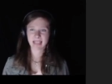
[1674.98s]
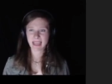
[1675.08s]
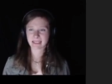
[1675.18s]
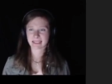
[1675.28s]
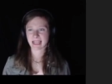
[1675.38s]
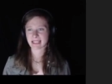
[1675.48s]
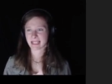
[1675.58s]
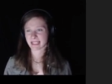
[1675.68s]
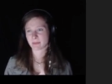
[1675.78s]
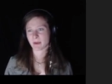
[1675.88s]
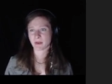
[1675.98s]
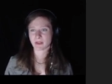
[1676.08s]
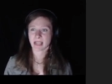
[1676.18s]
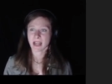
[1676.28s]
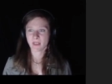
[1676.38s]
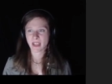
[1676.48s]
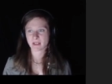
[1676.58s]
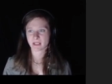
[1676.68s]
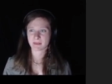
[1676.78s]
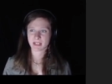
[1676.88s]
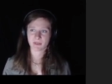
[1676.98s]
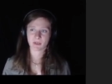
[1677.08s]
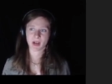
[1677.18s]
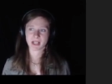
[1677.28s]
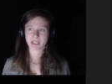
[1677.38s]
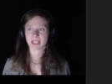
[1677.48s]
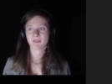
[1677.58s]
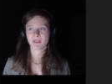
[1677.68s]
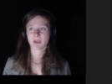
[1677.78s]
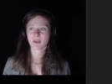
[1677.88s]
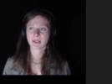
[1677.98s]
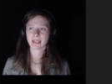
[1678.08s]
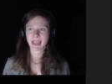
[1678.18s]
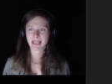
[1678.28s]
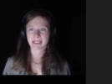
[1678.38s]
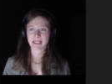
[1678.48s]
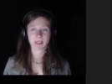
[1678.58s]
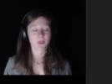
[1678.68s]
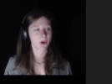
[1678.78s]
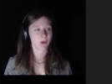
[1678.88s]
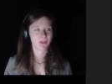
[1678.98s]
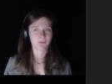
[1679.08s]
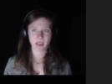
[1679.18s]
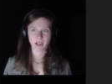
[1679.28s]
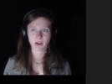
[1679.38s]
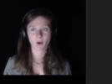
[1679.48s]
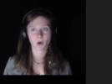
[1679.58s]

Ladles and jelly spoons, thank you so much for watching. If you liked it, throw a finger